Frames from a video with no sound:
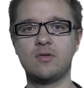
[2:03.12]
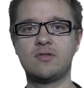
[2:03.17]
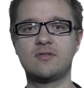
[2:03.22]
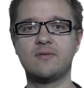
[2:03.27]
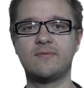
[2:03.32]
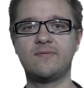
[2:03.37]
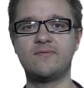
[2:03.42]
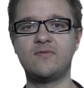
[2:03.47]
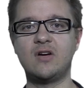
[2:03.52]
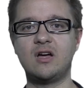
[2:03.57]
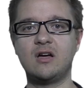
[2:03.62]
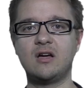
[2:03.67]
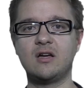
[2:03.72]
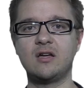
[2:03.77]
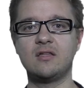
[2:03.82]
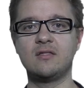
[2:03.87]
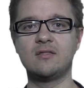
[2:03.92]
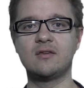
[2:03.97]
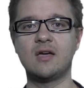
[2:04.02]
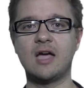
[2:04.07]
was to
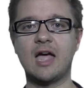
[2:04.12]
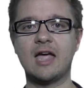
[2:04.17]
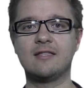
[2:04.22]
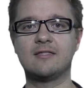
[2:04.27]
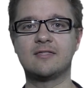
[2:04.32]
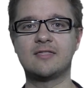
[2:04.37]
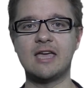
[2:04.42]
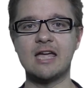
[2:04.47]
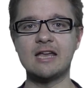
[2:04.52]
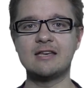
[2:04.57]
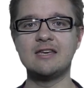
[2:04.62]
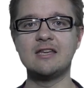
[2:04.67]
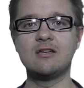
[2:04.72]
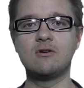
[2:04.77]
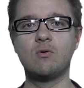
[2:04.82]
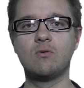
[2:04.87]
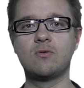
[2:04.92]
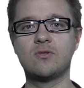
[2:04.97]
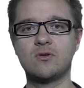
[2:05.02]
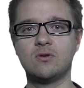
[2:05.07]
find a
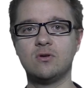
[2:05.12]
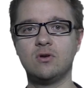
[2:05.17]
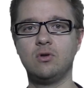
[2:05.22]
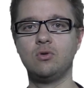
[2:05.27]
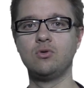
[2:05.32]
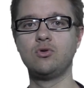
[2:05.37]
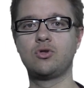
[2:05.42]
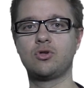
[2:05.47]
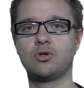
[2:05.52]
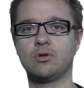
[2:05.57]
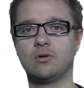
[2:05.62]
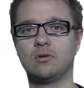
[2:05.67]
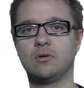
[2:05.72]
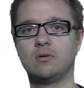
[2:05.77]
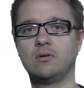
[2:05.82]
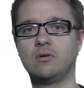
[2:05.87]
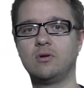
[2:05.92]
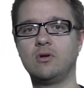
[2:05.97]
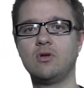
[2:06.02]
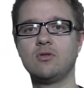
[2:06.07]
technical solution
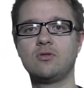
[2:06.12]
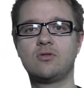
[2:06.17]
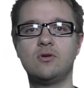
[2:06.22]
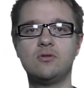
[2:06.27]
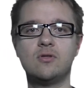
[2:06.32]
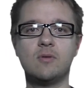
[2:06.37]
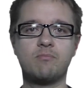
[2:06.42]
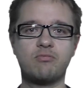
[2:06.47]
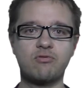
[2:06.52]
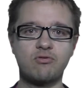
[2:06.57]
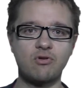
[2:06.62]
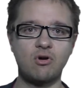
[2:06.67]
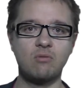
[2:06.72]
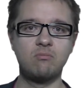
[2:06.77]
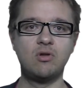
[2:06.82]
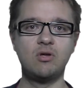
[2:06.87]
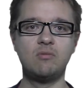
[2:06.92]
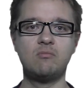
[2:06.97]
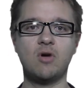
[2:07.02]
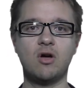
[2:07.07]
to the
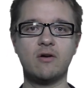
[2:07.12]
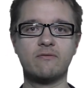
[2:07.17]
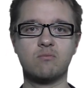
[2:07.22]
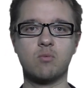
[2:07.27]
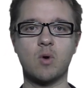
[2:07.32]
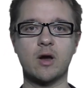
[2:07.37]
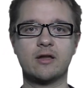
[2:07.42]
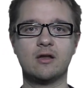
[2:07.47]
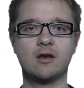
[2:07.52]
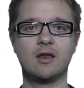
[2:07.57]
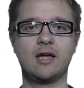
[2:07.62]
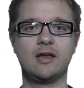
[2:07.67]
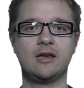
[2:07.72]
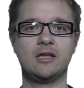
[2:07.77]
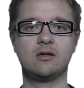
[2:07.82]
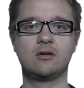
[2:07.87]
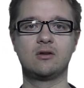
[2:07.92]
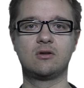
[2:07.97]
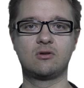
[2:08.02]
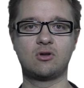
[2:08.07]
problem of
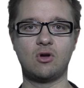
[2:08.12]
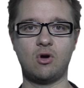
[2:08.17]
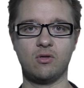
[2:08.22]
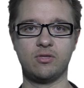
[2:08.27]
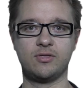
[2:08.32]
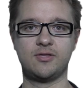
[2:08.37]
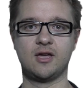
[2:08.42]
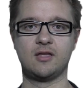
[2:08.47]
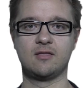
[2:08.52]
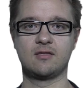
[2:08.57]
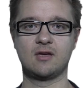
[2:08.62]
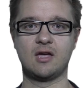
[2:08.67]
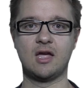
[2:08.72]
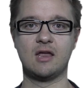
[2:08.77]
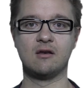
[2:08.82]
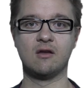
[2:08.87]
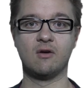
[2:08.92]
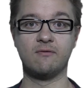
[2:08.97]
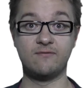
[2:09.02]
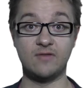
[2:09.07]
regulating content,
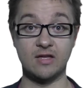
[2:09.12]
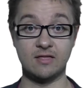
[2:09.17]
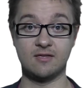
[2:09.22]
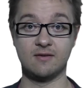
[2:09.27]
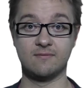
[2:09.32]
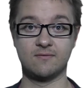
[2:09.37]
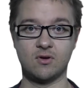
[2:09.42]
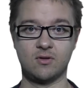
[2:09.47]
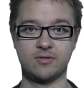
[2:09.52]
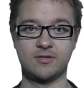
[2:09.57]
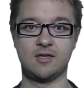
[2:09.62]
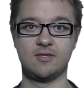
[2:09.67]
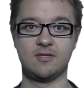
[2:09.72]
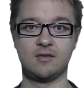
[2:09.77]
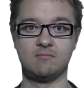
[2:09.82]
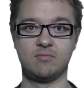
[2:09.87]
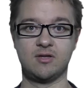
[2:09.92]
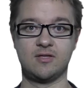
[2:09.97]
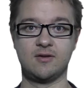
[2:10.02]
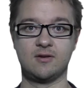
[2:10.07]
and offensive content
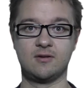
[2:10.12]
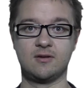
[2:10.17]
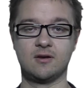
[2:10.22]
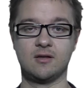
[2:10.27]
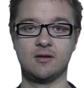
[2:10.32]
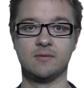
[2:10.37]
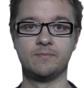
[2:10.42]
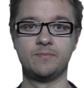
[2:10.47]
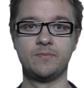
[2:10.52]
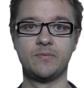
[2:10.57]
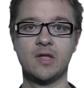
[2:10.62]
in particular.